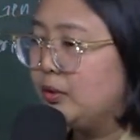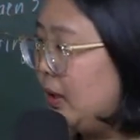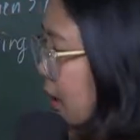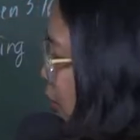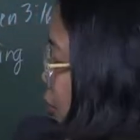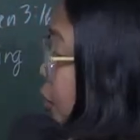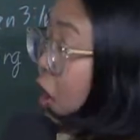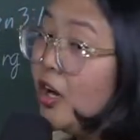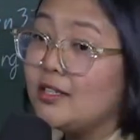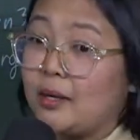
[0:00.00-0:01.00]
uh,
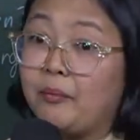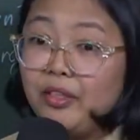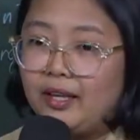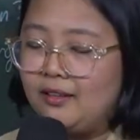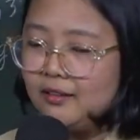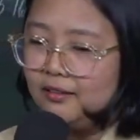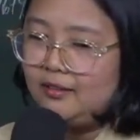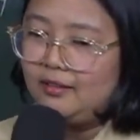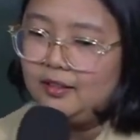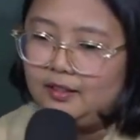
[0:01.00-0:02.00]
draw something
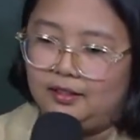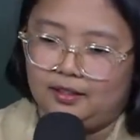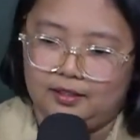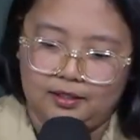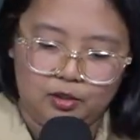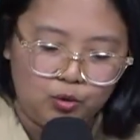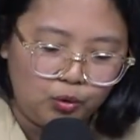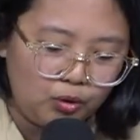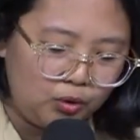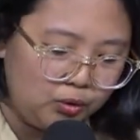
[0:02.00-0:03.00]
to
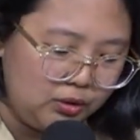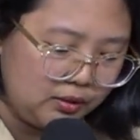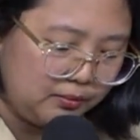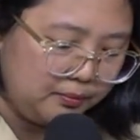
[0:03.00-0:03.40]
conclude.